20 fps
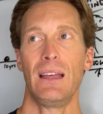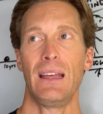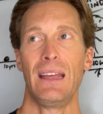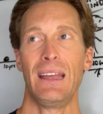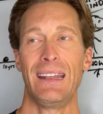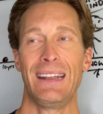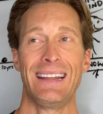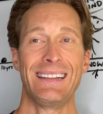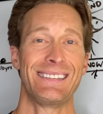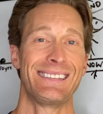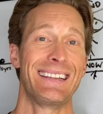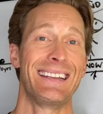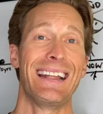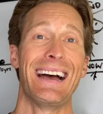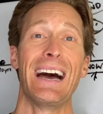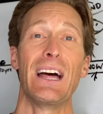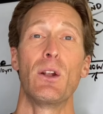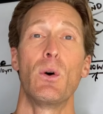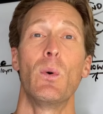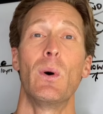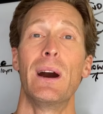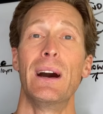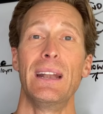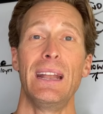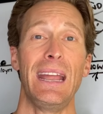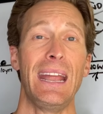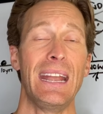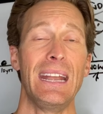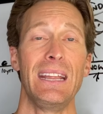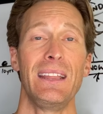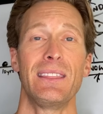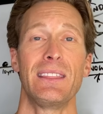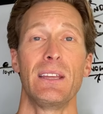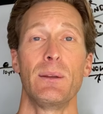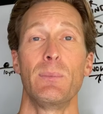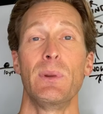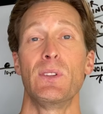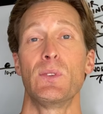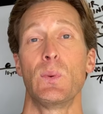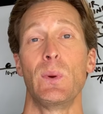And I said, I don't want
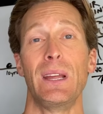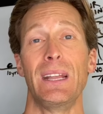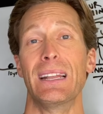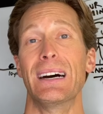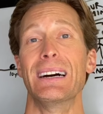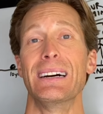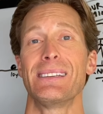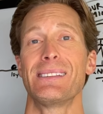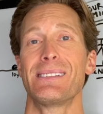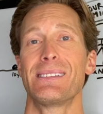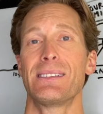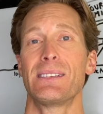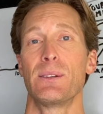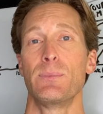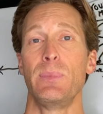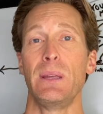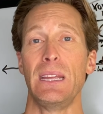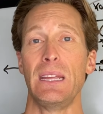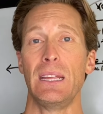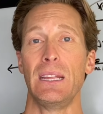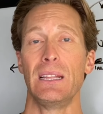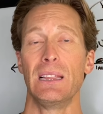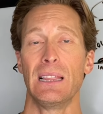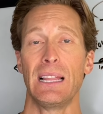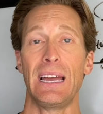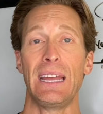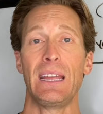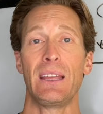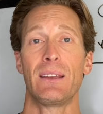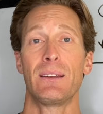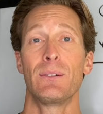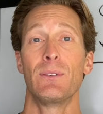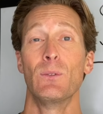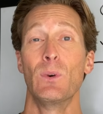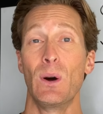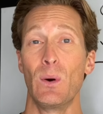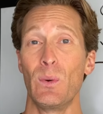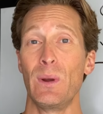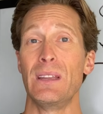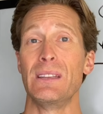anything between us to be like
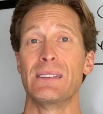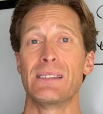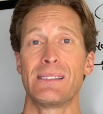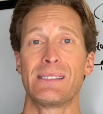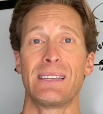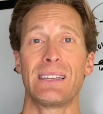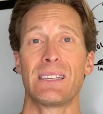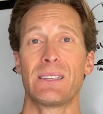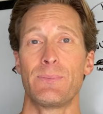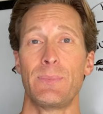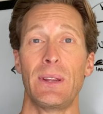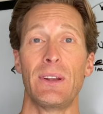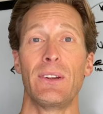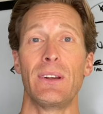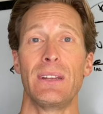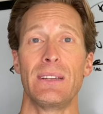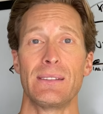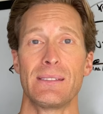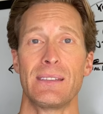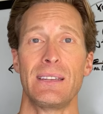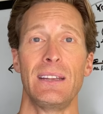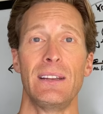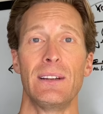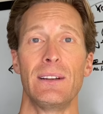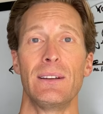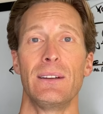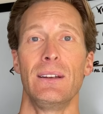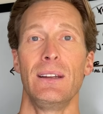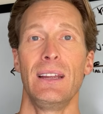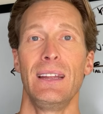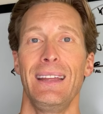what we just experienced here.